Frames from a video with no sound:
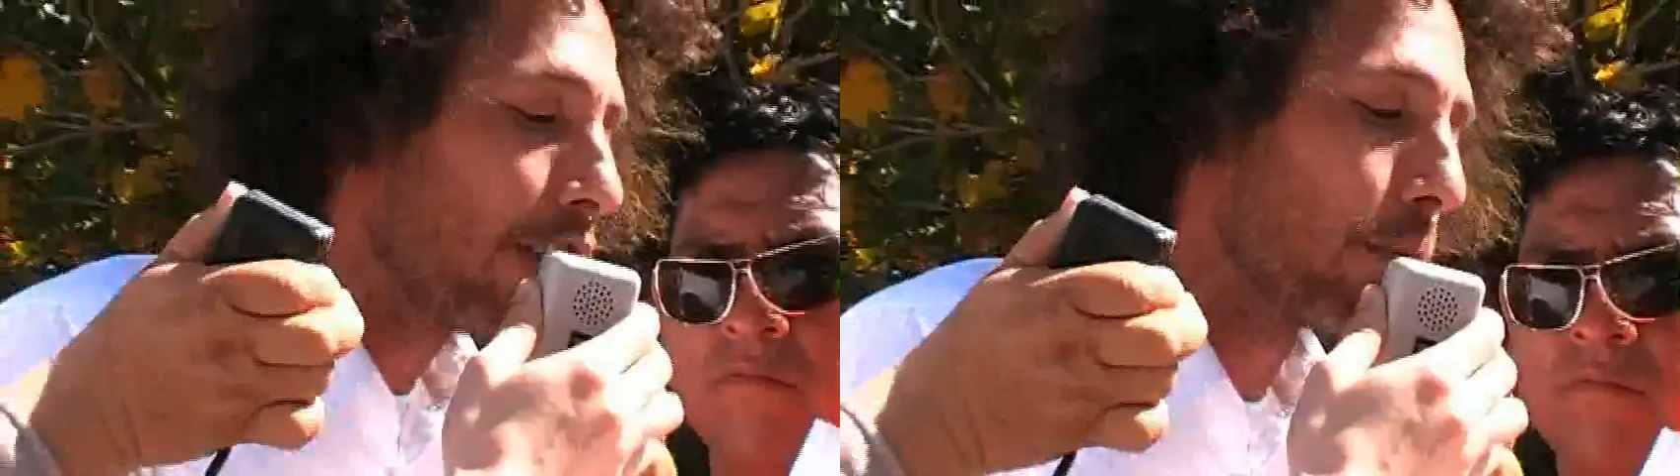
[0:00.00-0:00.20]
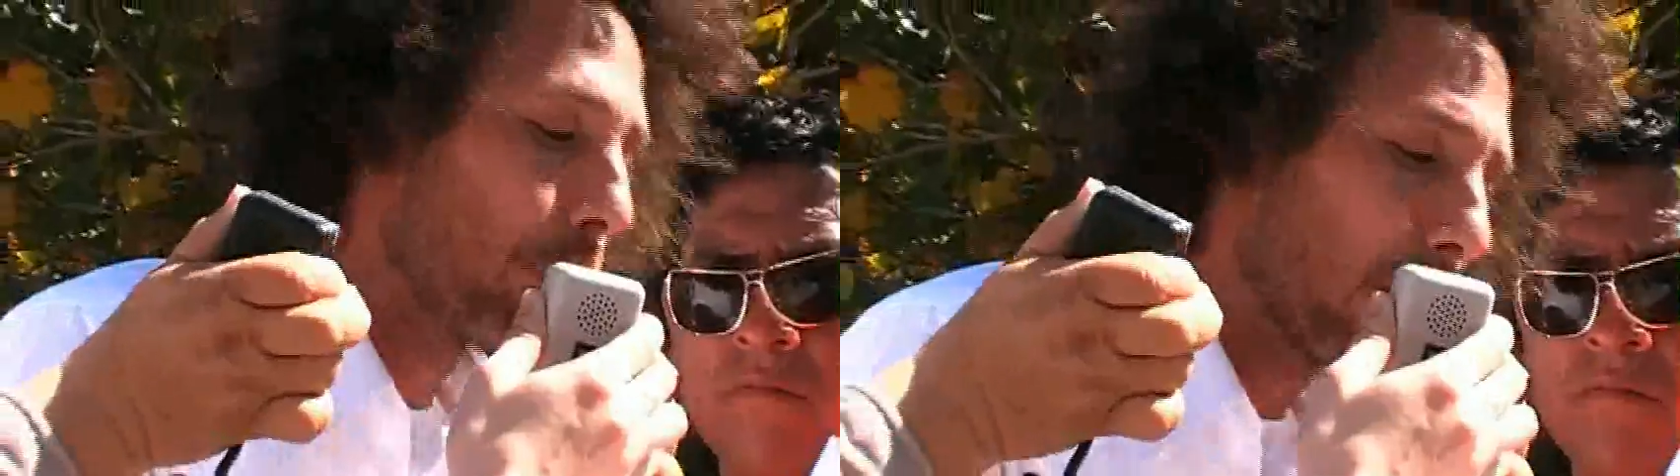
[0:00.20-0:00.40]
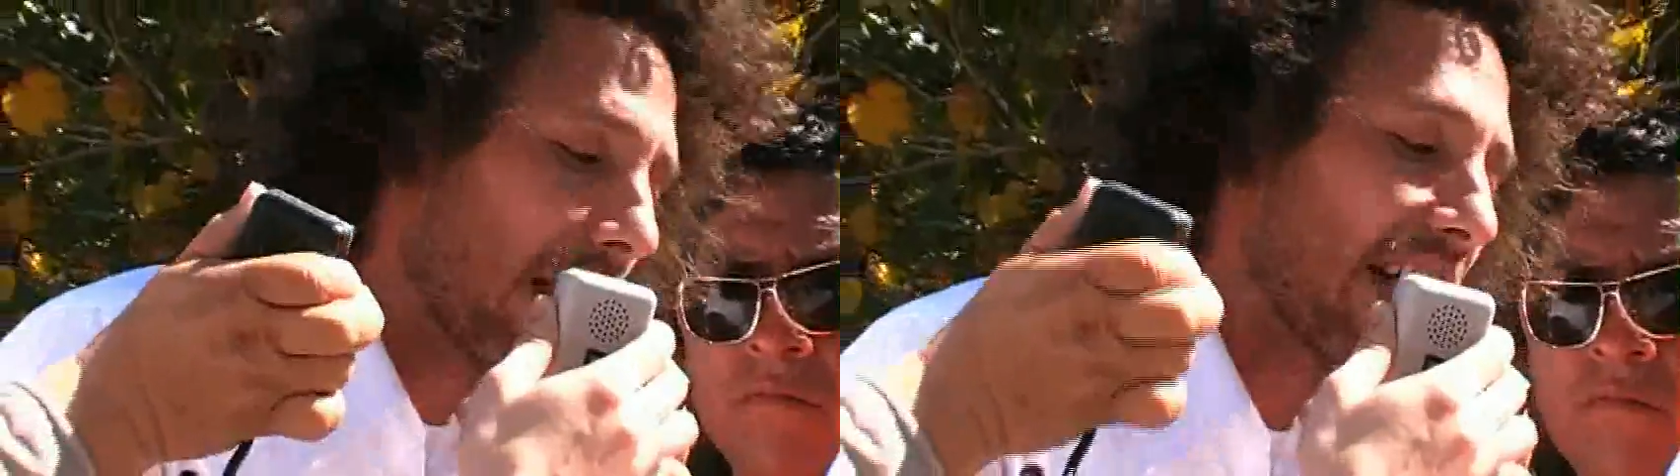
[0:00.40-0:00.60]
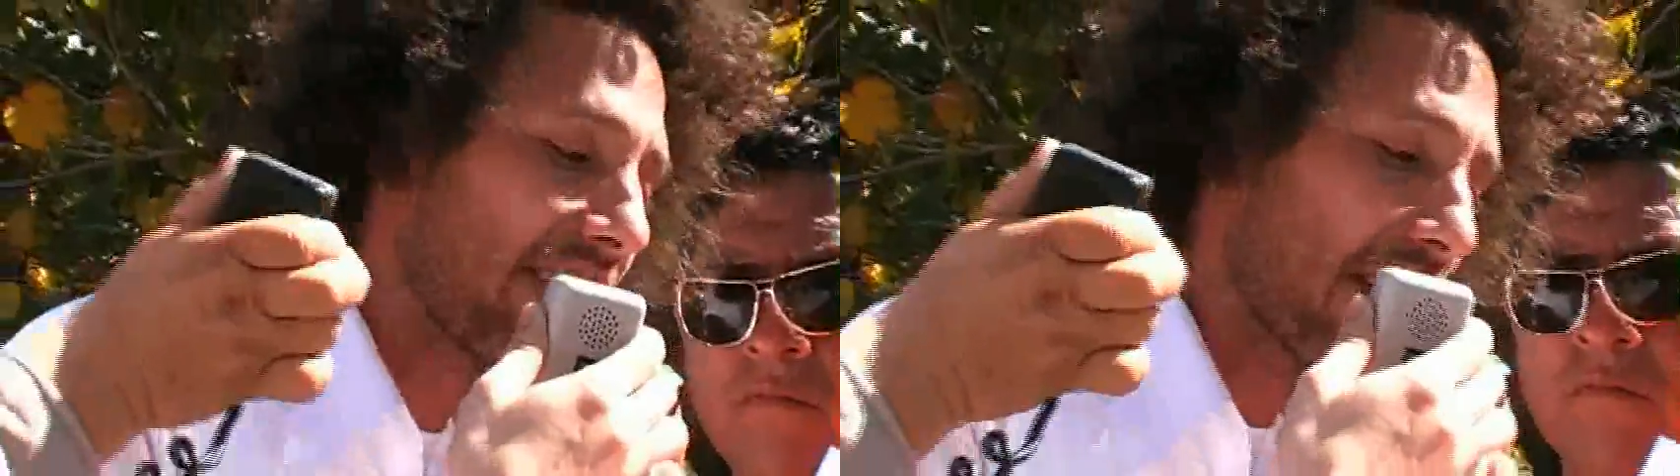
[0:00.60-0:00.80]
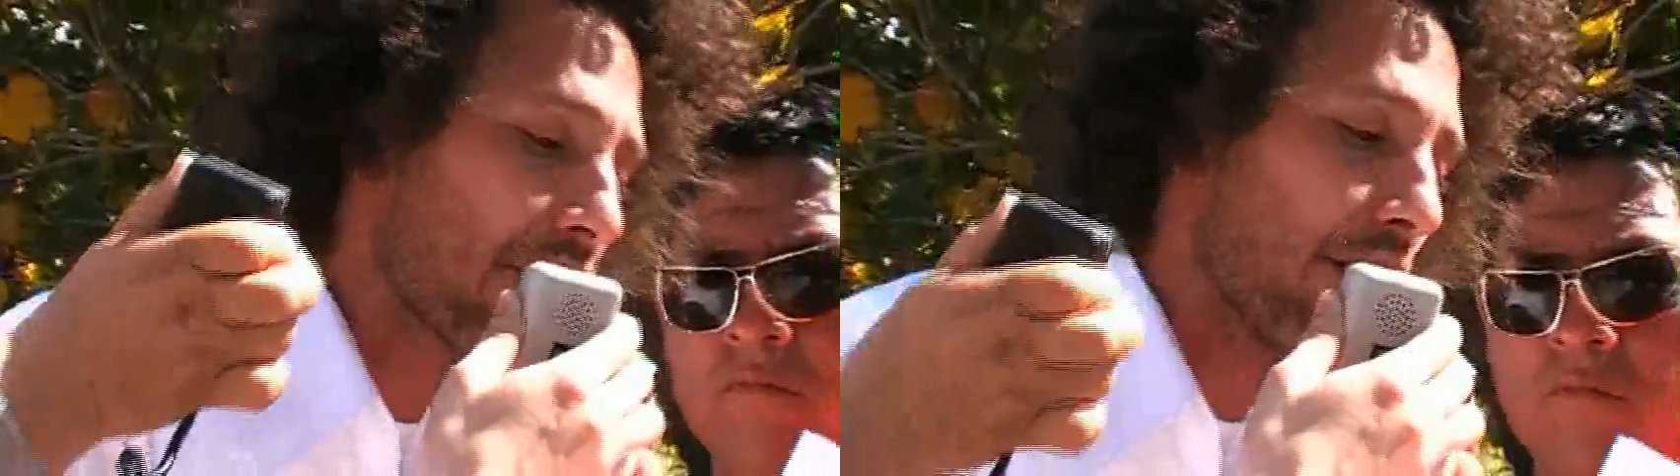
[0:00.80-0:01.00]
the
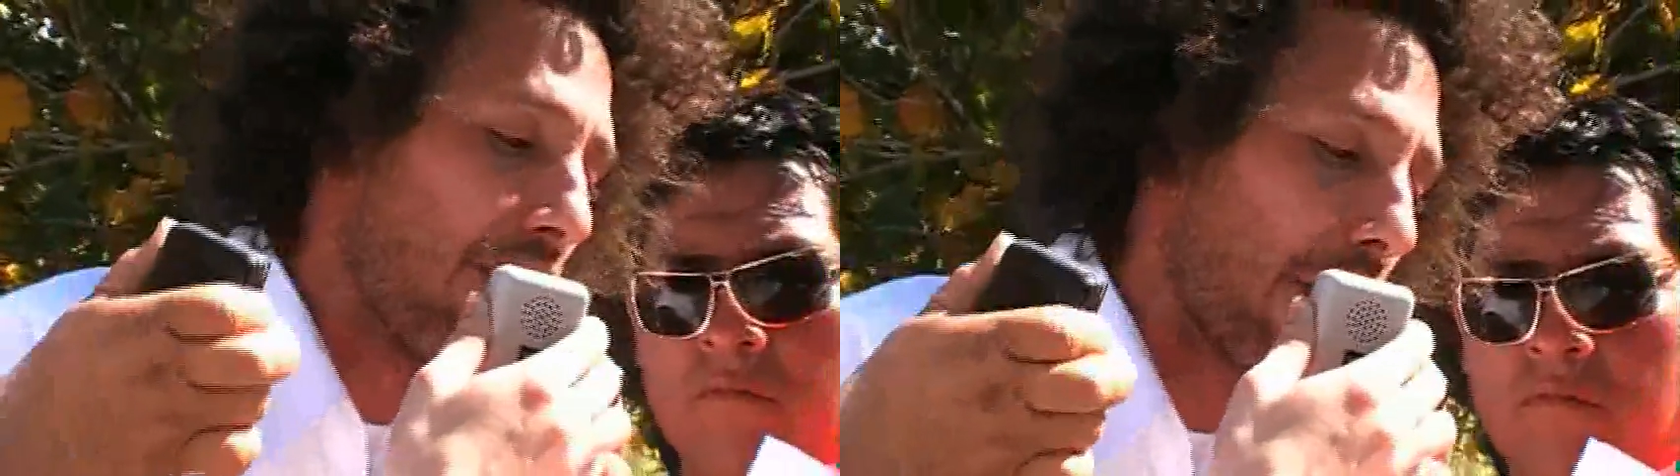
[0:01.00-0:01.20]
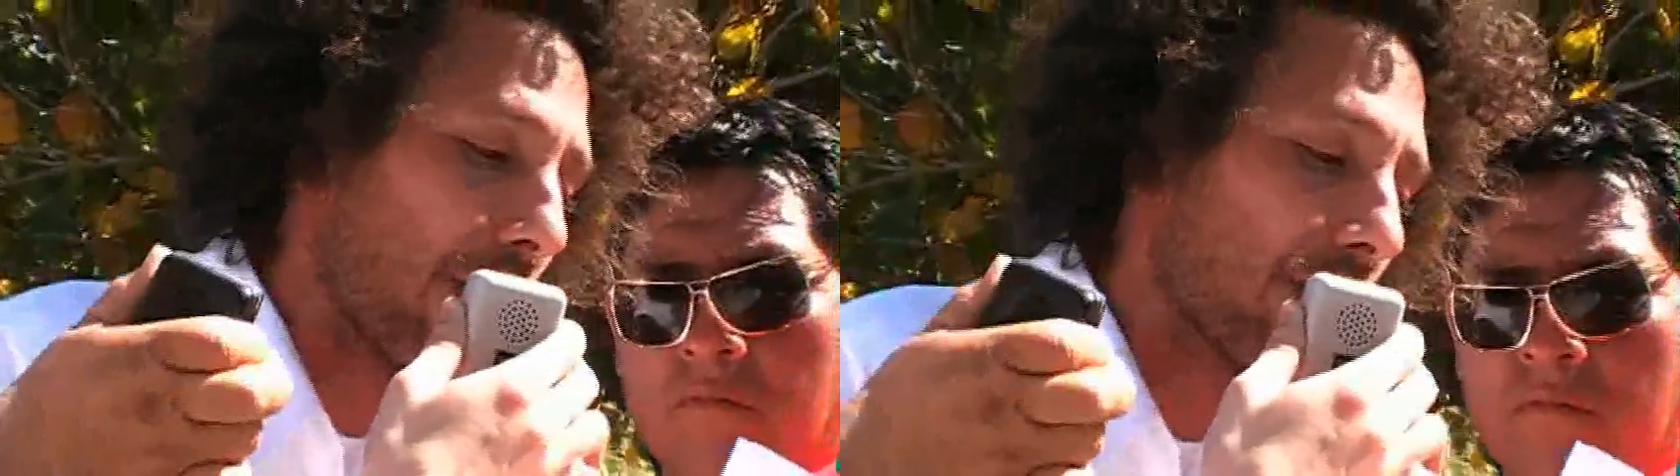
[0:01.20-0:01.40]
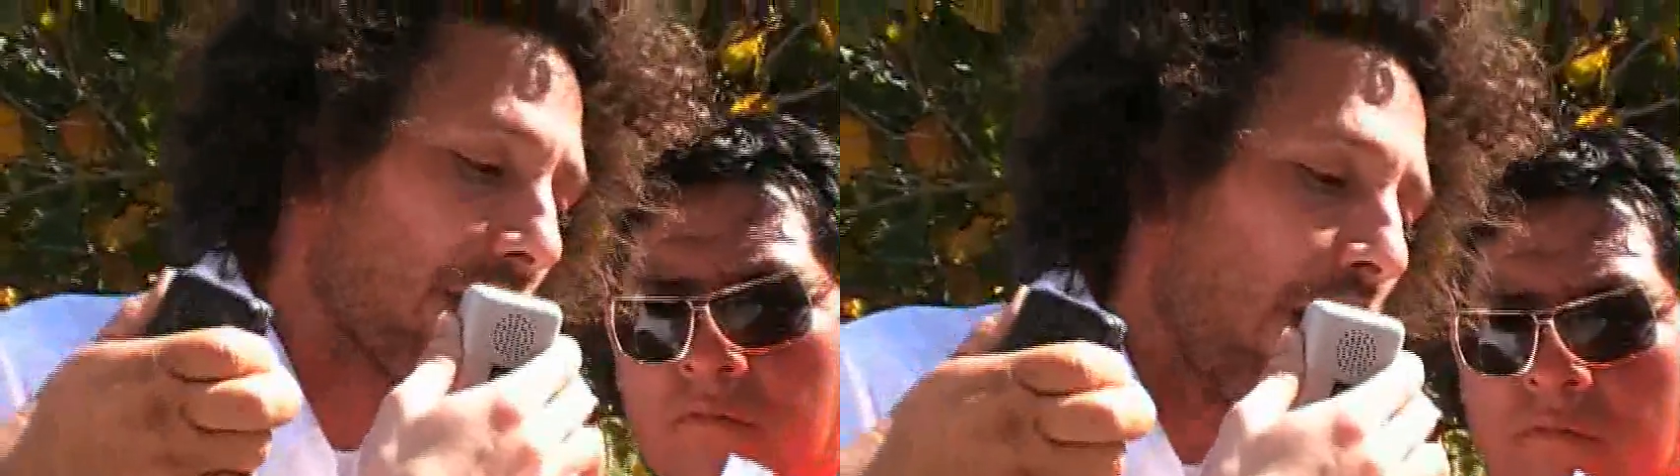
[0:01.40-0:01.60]
brutalization of others